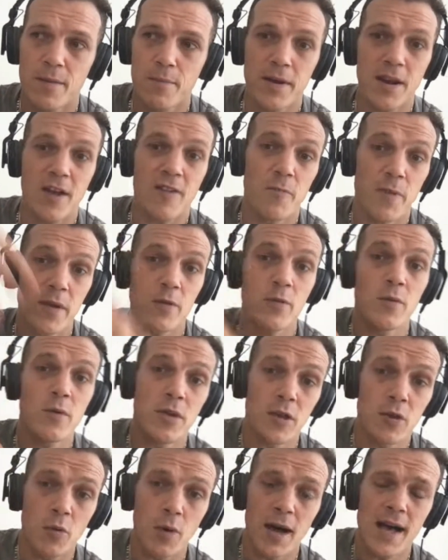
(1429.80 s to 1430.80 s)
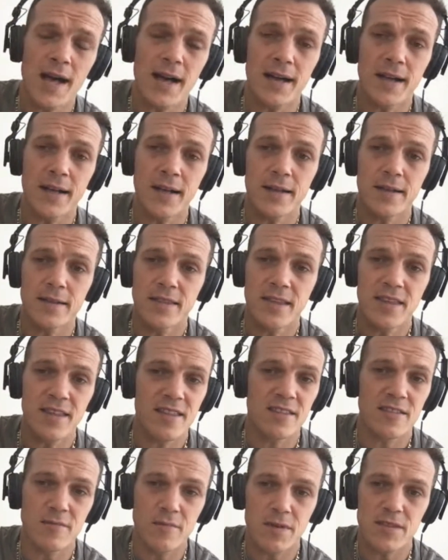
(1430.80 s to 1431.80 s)
But I've been where you are.
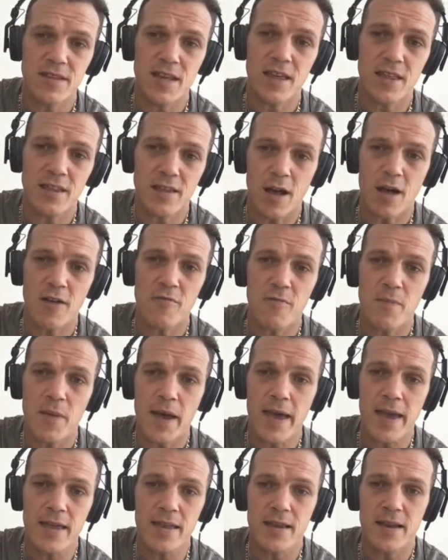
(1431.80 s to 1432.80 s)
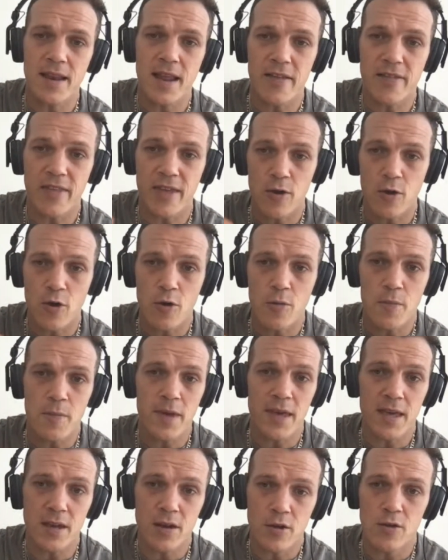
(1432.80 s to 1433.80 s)
These are the mistakes I've made and how they hurt
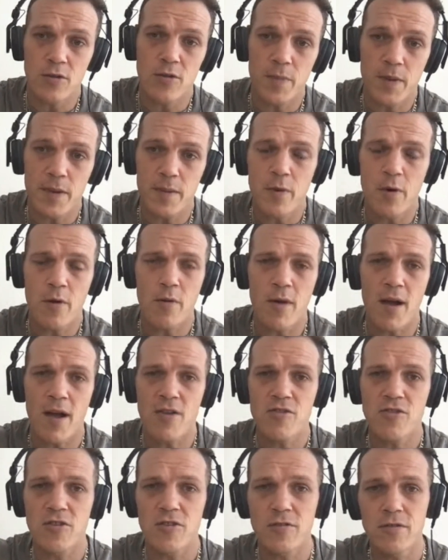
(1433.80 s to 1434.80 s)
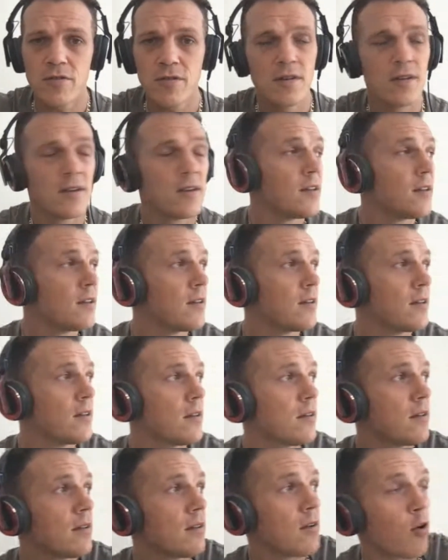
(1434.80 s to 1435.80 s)
me and hurt people around you
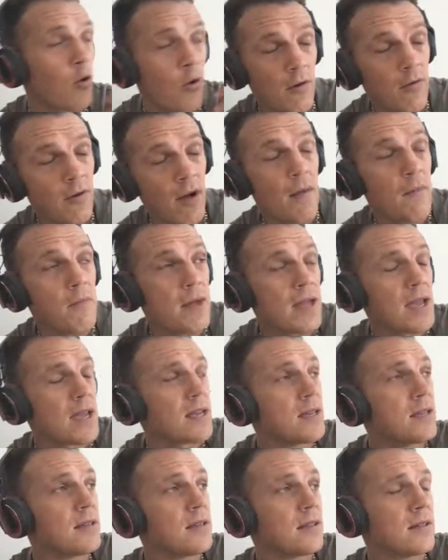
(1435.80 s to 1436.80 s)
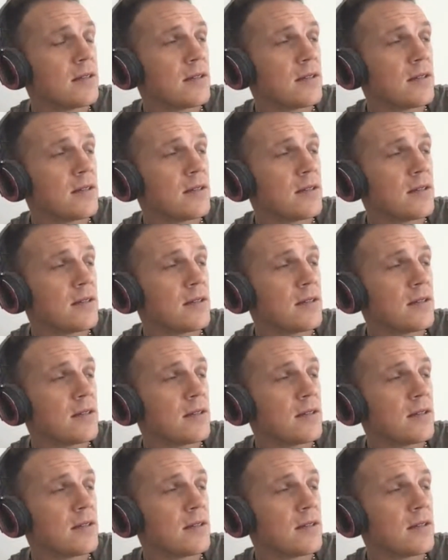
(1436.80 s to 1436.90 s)
or around me.